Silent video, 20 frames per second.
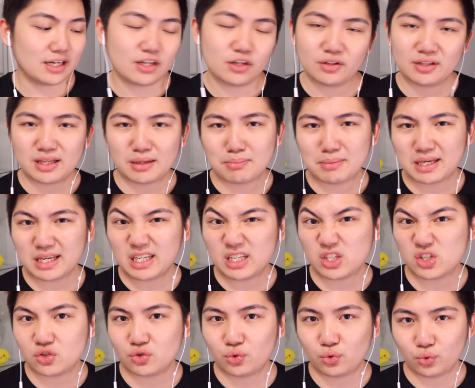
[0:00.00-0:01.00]
I don't like making
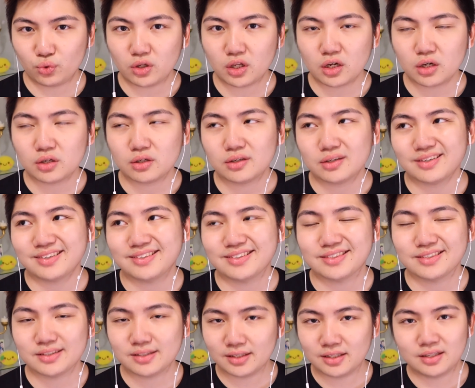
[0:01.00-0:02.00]
it too long
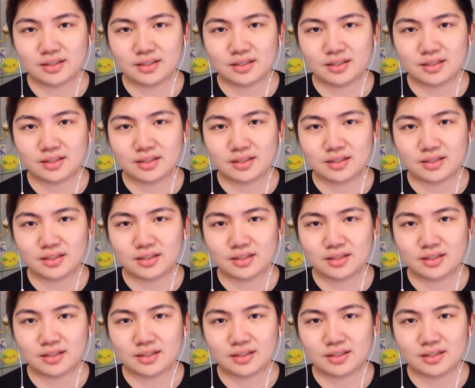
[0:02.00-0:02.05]
because